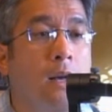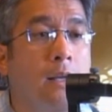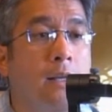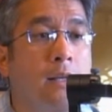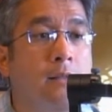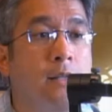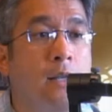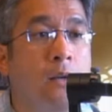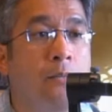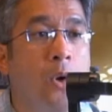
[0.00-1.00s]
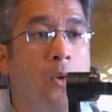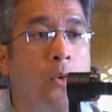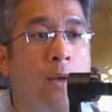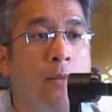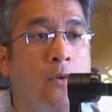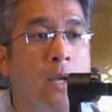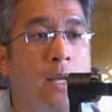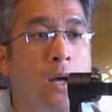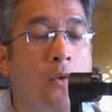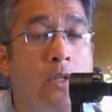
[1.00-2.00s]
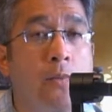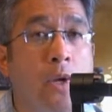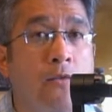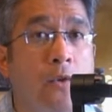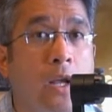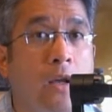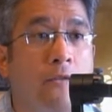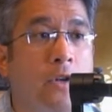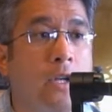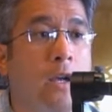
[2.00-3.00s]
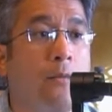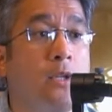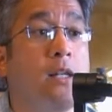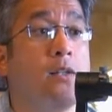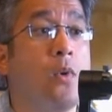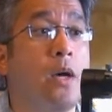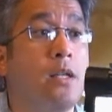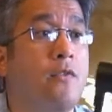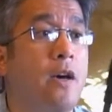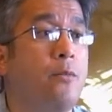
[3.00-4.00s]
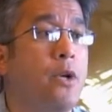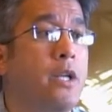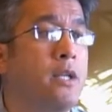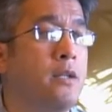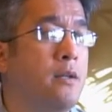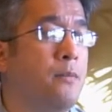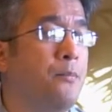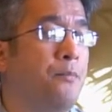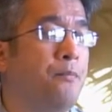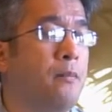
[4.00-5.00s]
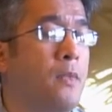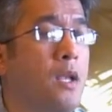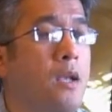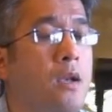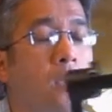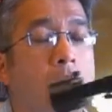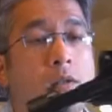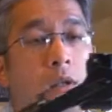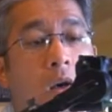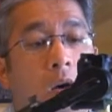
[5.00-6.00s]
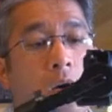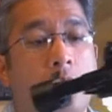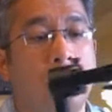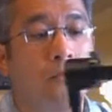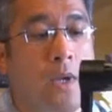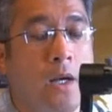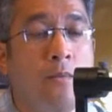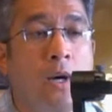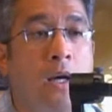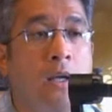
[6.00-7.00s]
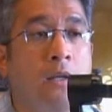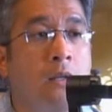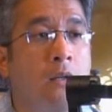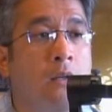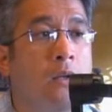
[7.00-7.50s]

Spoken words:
I guess the programming right now is meant for heavier cameras, that's why it's vibrating. So bear in mind,